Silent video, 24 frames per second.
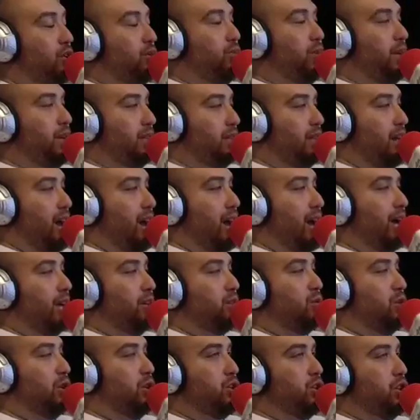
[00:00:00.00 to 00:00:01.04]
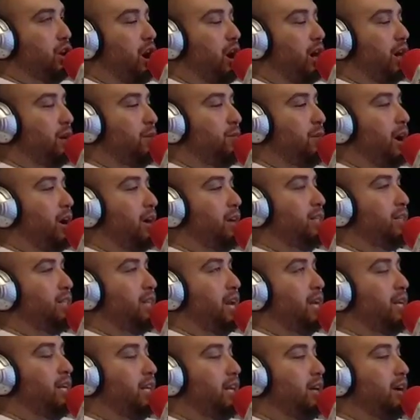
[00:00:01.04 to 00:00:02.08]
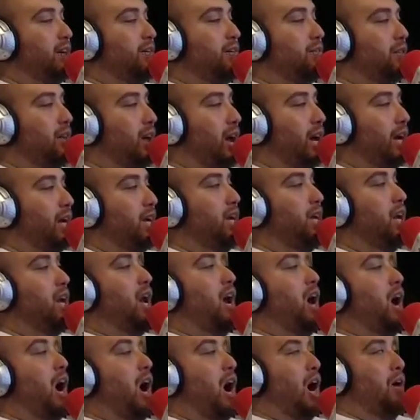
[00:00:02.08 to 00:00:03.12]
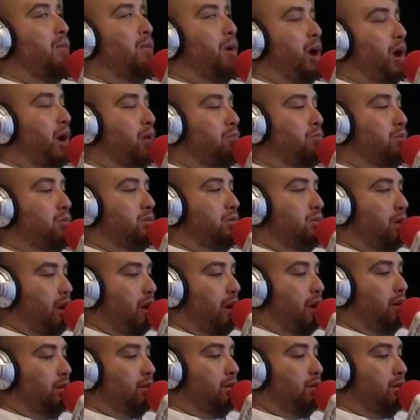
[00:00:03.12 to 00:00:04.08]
big lie is what you're talking about. It's the idea of like, I made mistakes